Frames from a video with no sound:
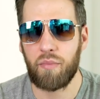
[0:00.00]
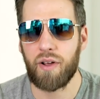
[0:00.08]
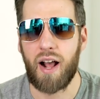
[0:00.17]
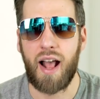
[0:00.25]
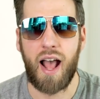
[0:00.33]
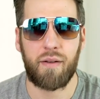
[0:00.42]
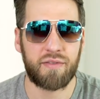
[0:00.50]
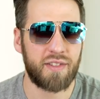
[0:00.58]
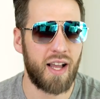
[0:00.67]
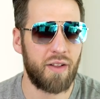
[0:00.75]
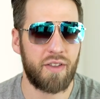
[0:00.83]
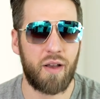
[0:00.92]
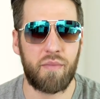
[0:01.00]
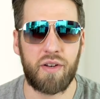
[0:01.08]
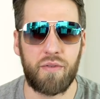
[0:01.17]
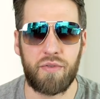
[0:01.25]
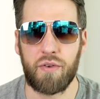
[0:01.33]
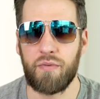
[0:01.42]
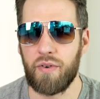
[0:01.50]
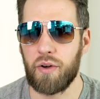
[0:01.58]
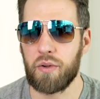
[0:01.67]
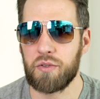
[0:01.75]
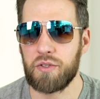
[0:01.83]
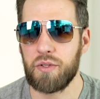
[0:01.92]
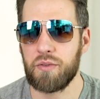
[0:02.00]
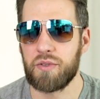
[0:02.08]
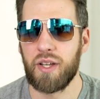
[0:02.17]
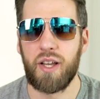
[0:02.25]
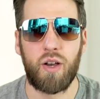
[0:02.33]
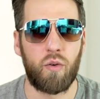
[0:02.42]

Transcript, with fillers: but I have styled them in a few photo shoots